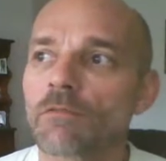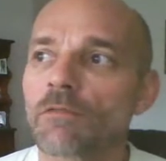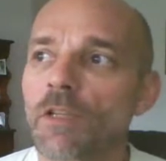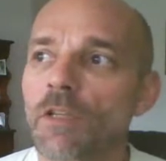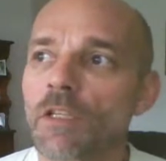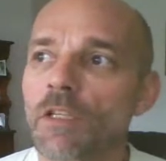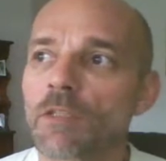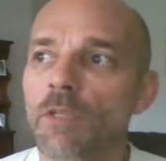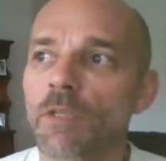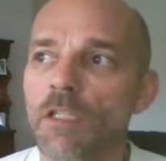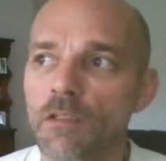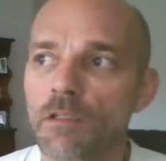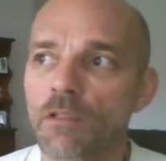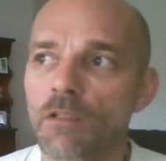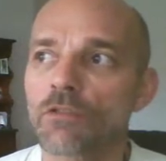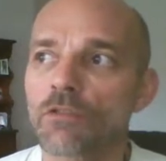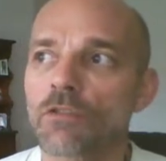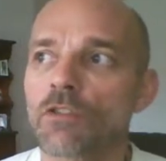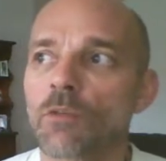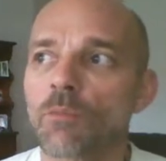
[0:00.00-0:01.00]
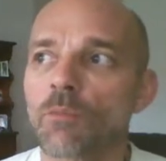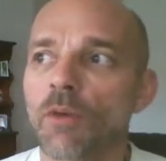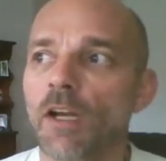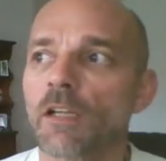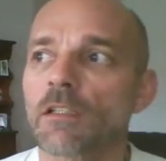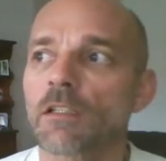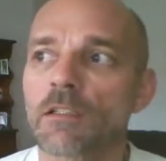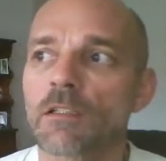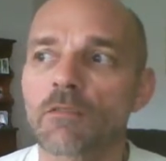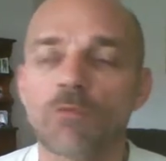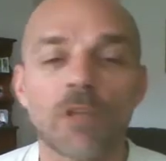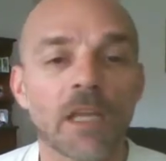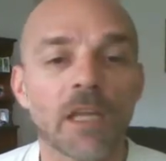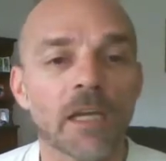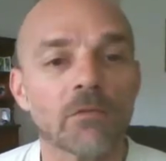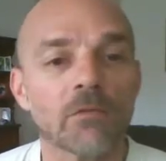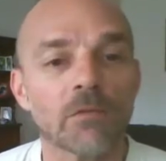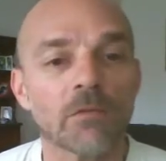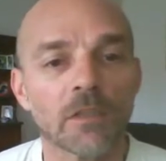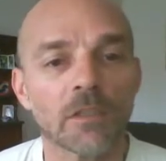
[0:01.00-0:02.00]
for this, but it's good to practice
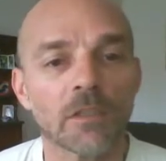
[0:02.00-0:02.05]
without